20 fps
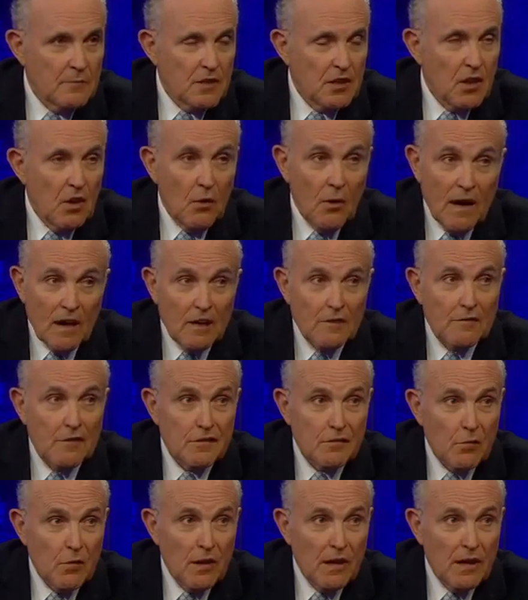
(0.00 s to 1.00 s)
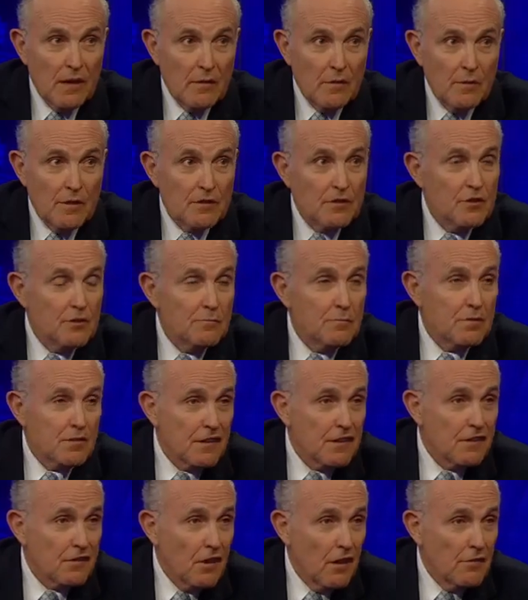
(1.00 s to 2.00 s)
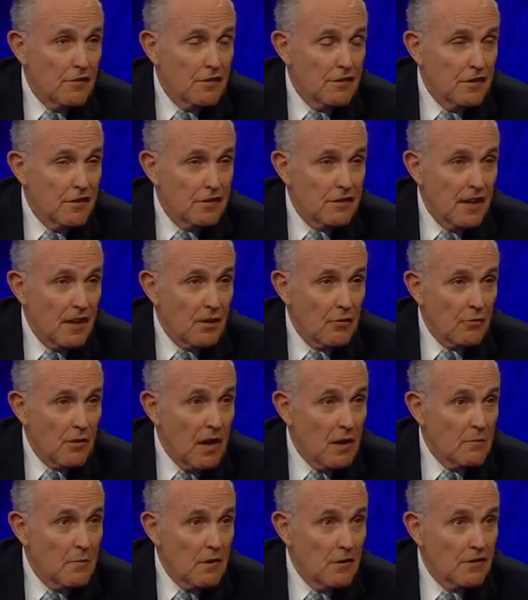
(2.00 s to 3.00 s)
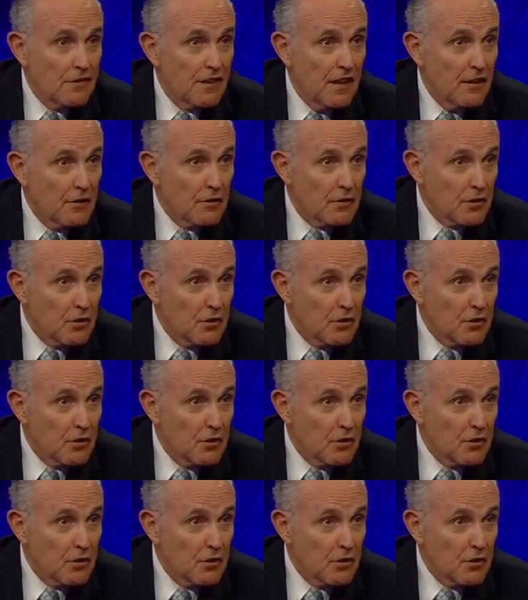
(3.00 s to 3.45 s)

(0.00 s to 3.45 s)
to go out of his way when 2 police officers like Ramos and